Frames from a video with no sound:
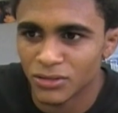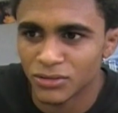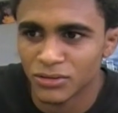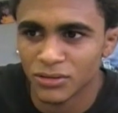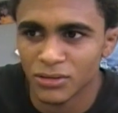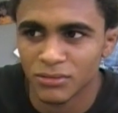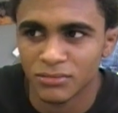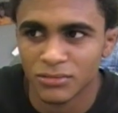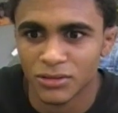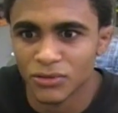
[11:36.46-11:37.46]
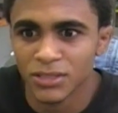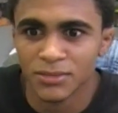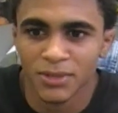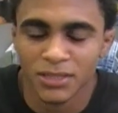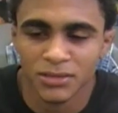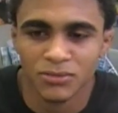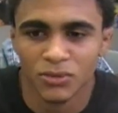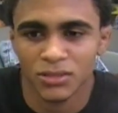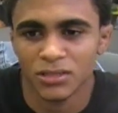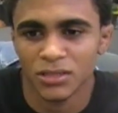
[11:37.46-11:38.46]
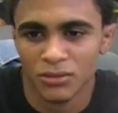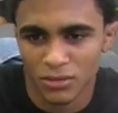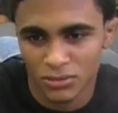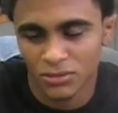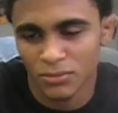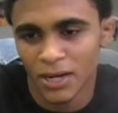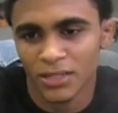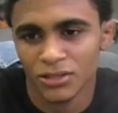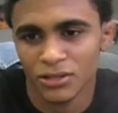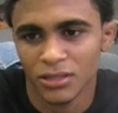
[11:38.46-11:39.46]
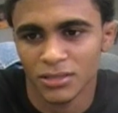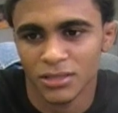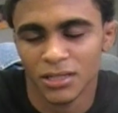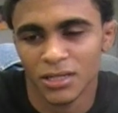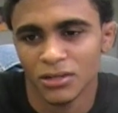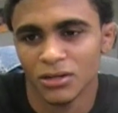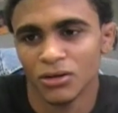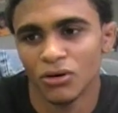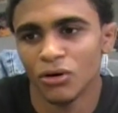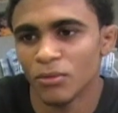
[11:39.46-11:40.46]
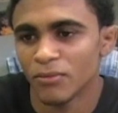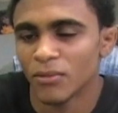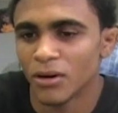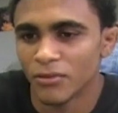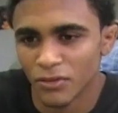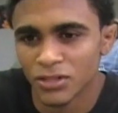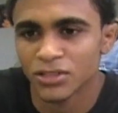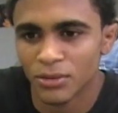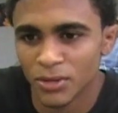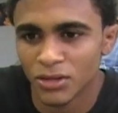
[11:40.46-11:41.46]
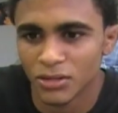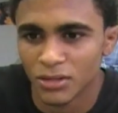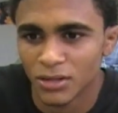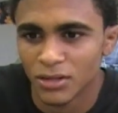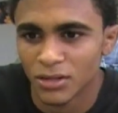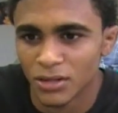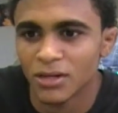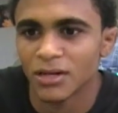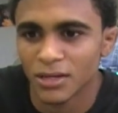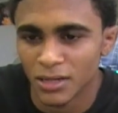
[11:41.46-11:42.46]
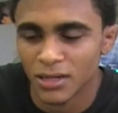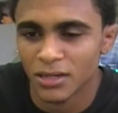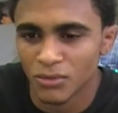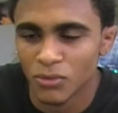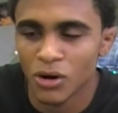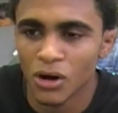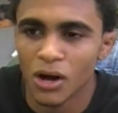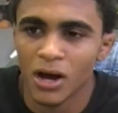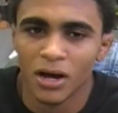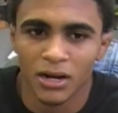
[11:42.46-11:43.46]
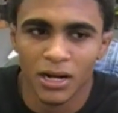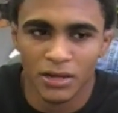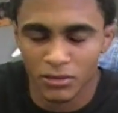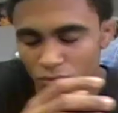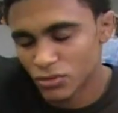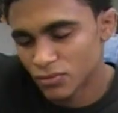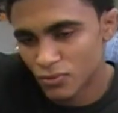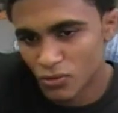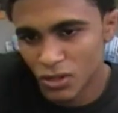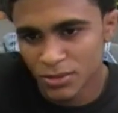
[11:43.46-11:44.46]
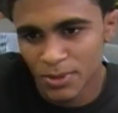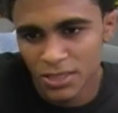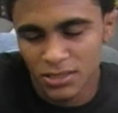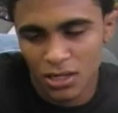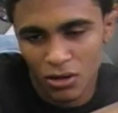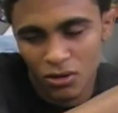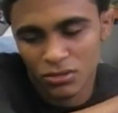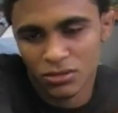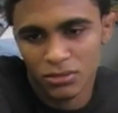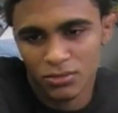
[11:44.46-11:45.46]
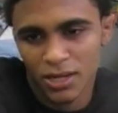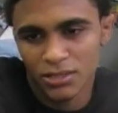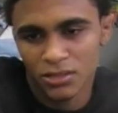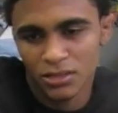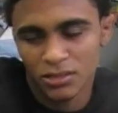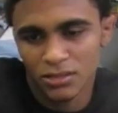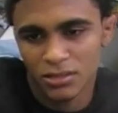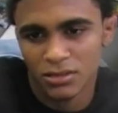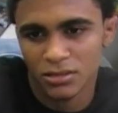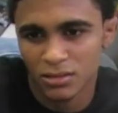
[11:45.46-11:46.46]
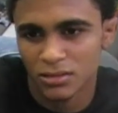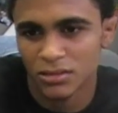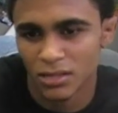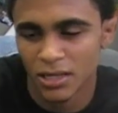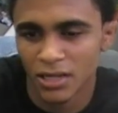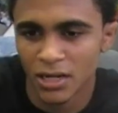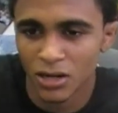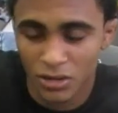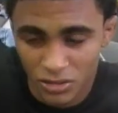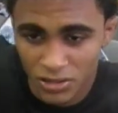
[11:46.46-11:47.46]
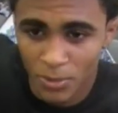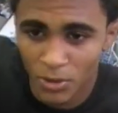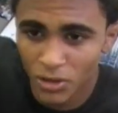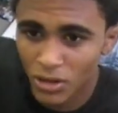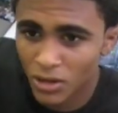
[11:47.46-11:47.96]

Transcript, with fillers: to Christmas once to my Joy's, and then go home for the summer. One trip. Well, like Christmas, I go to my Joy's. Okay. And then in the summer,